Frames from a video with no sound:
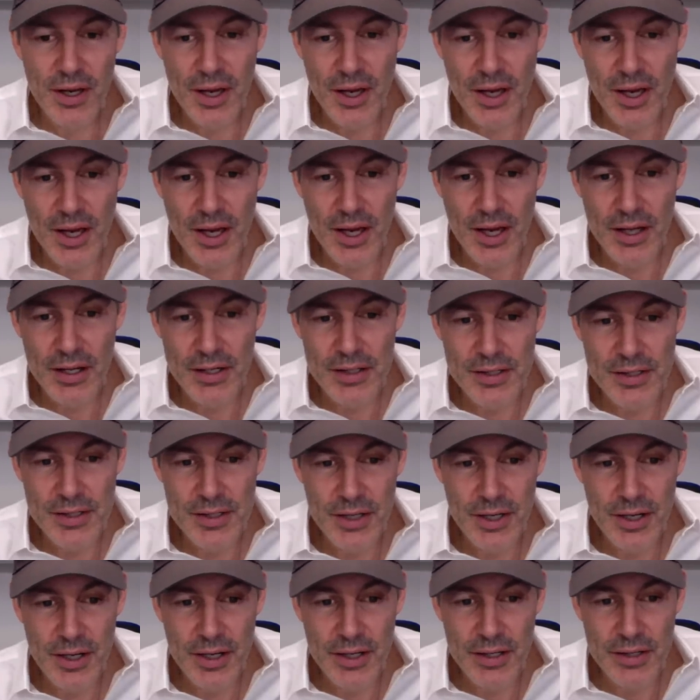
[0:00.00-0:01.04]
and,
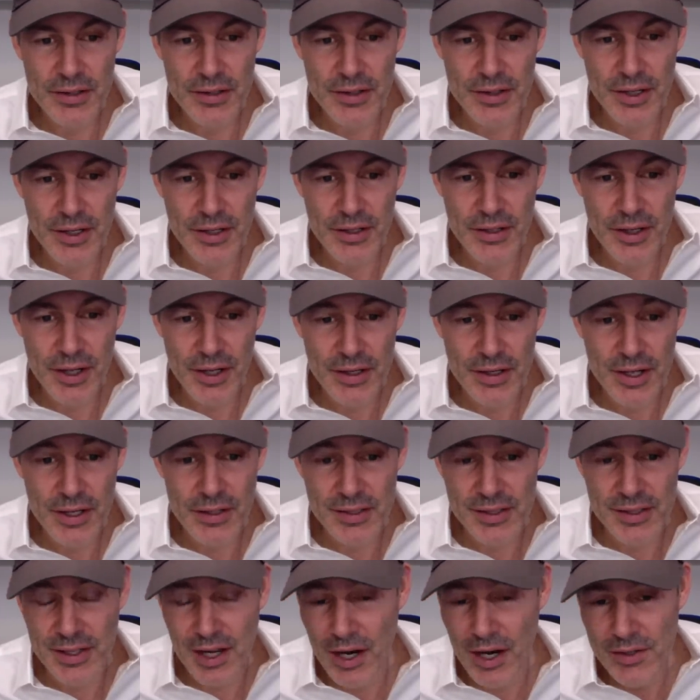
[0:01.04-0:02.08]
uh, and, and and
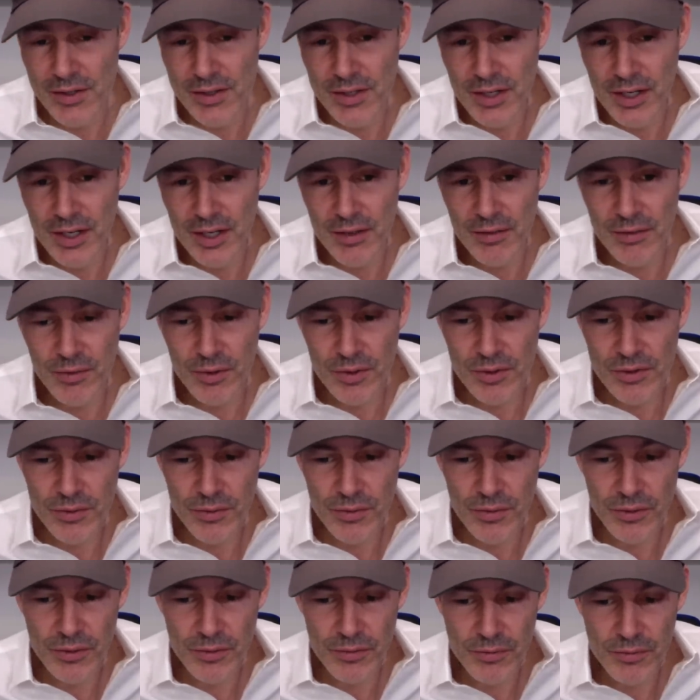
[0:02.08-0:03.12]
scarcity, which
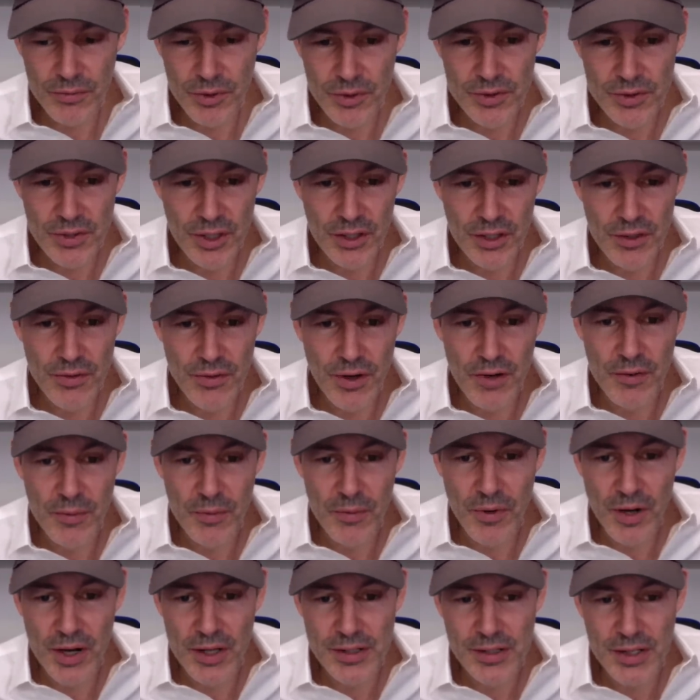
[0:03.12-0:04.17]
will most likely drive the
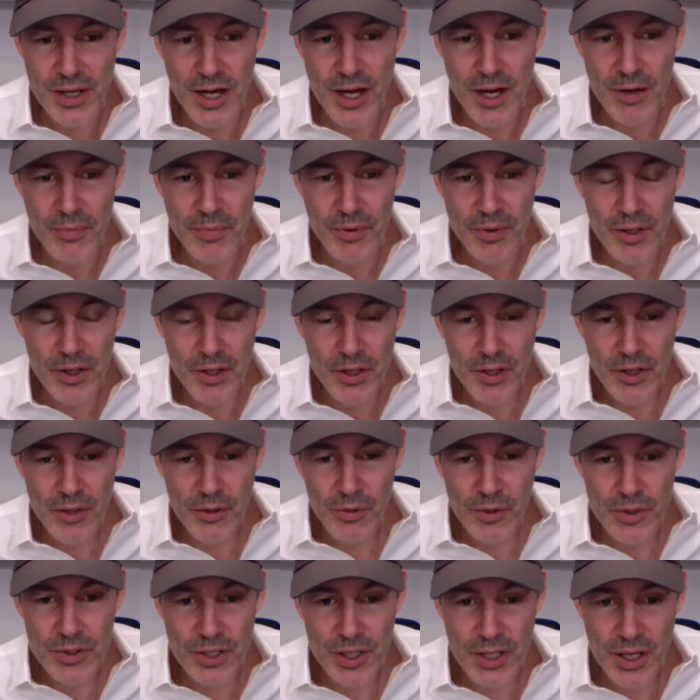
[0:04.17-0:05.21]
price up,
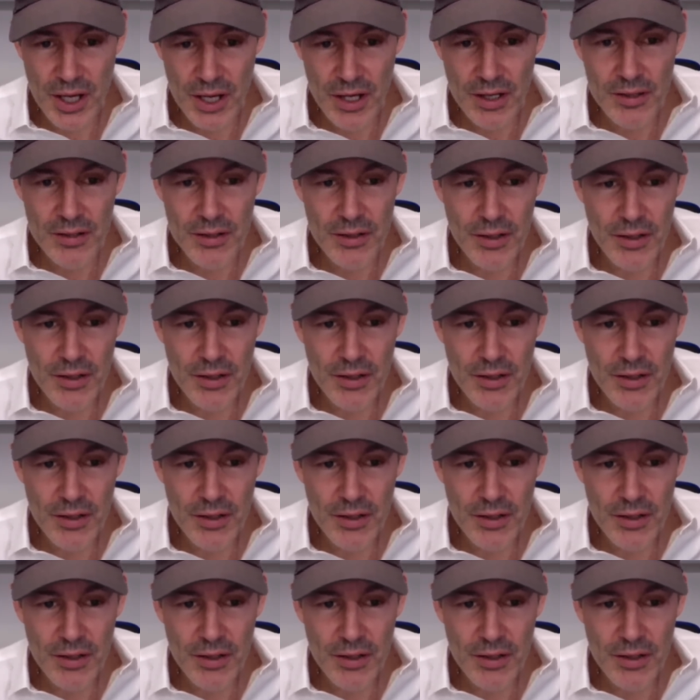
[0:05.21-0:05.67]
which again